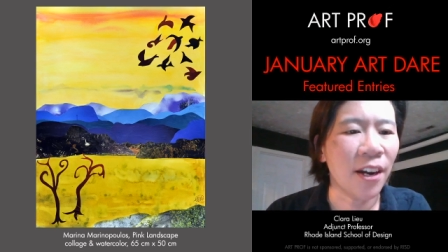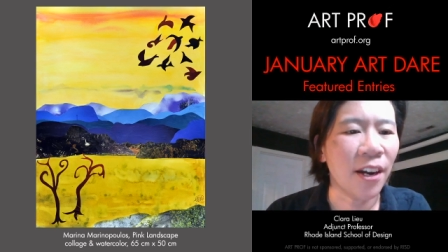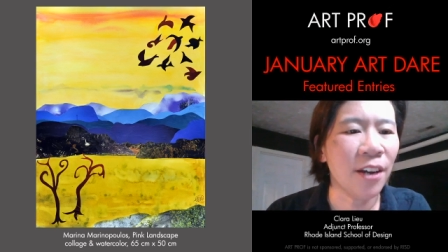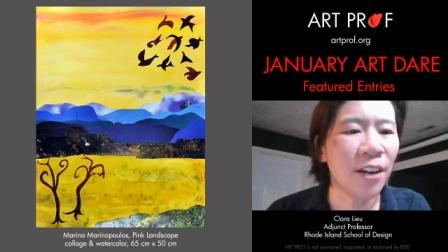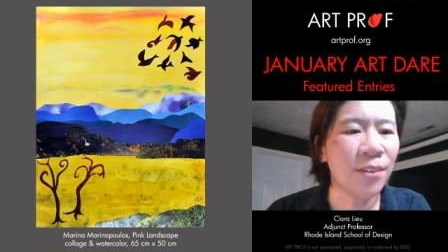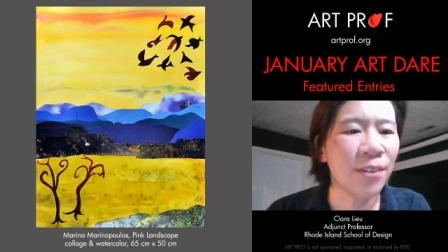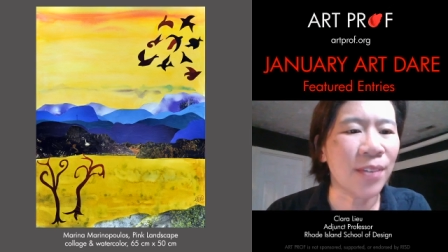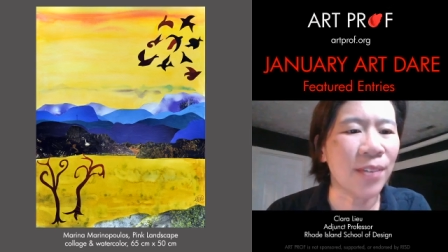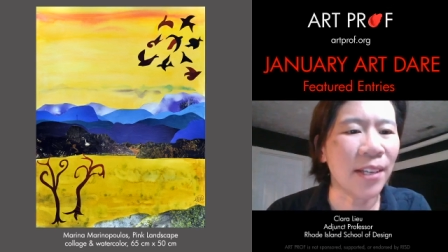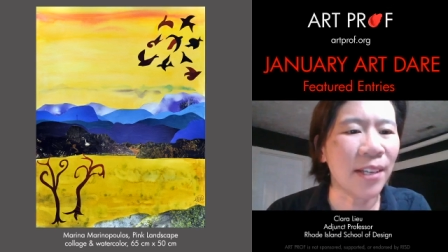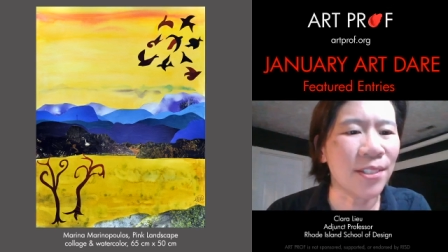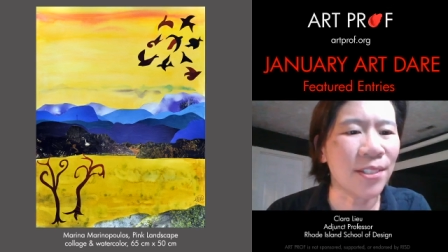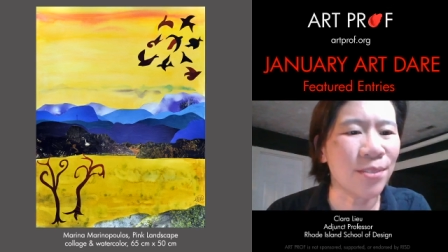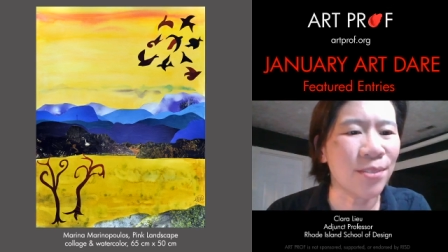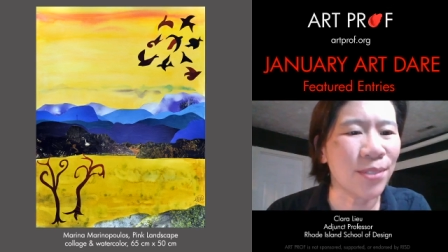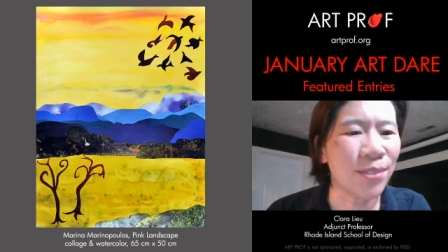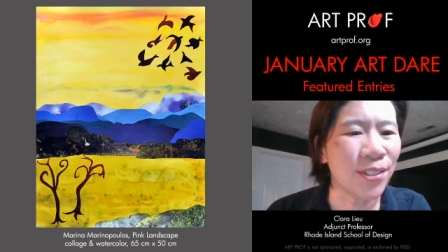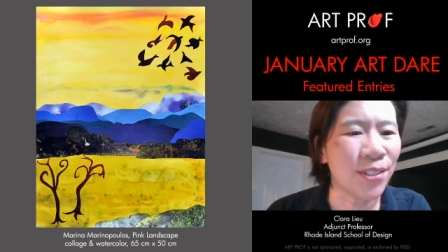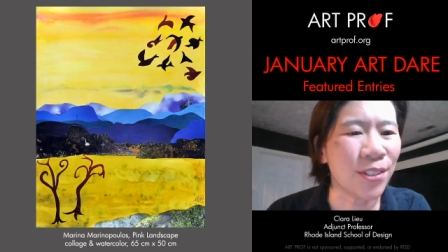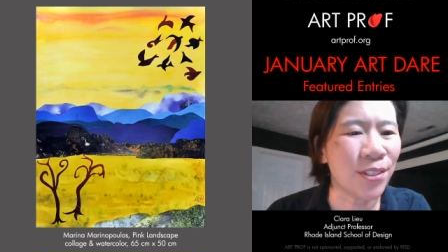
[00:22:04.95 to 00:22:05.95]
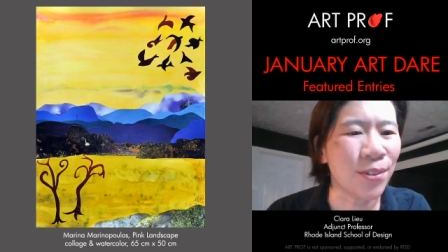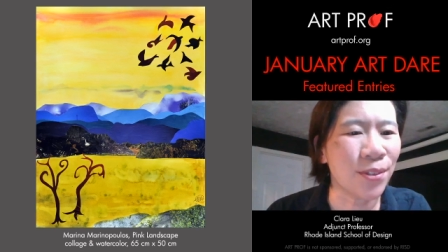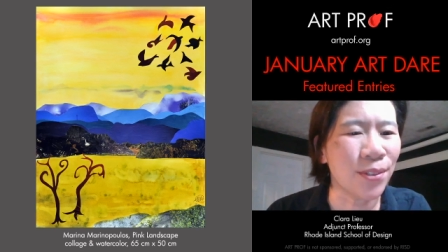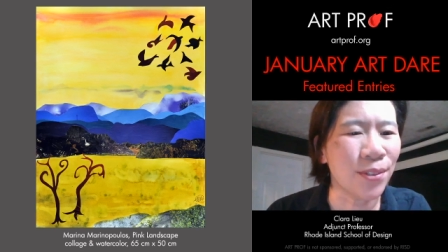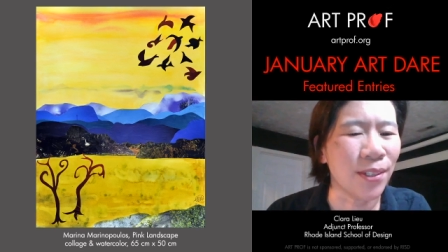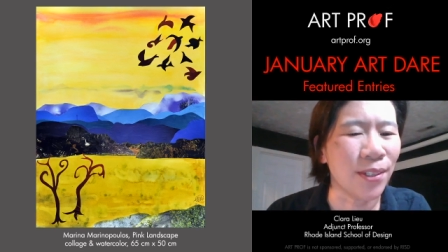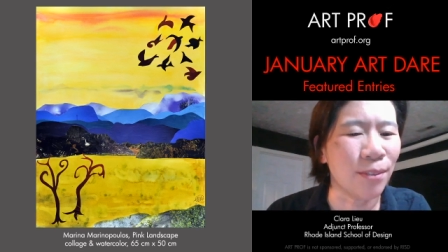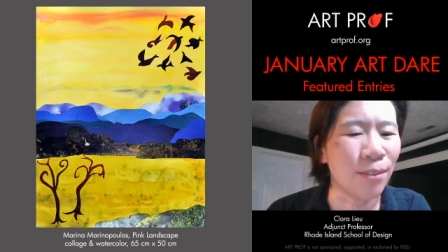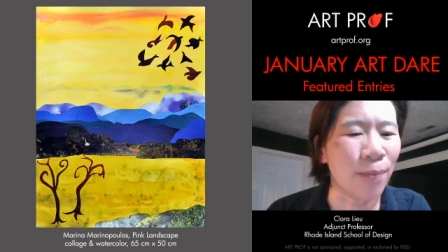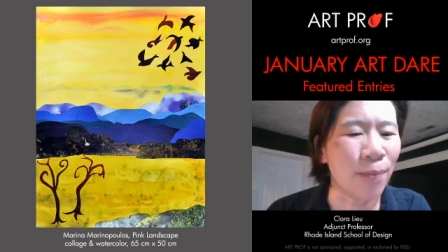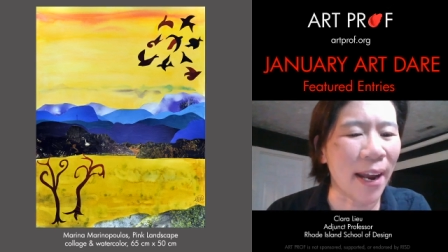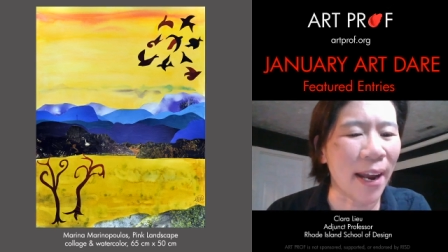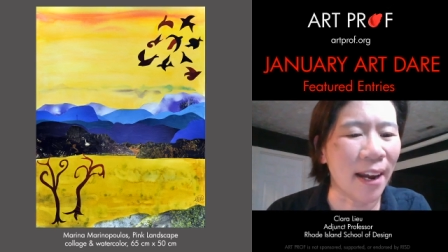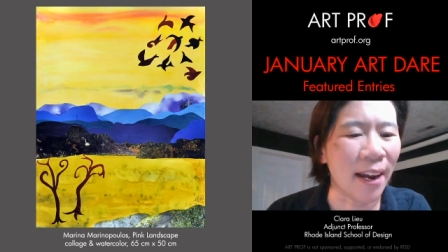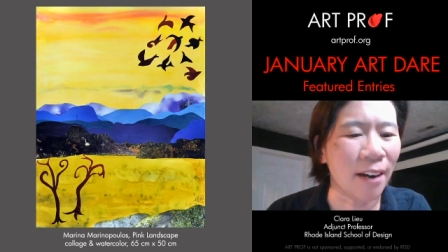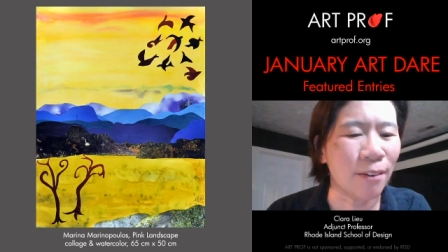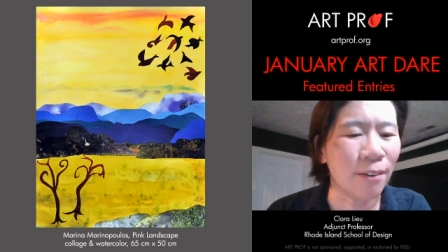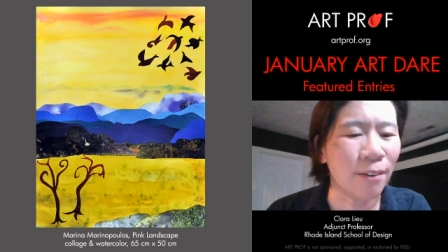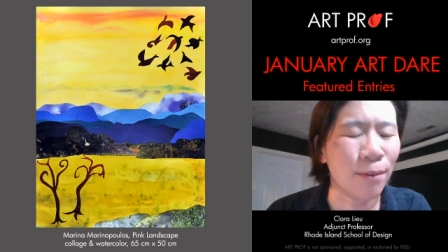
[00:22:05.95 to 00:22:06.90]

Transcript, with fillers: Oh, that is really cool. Wow.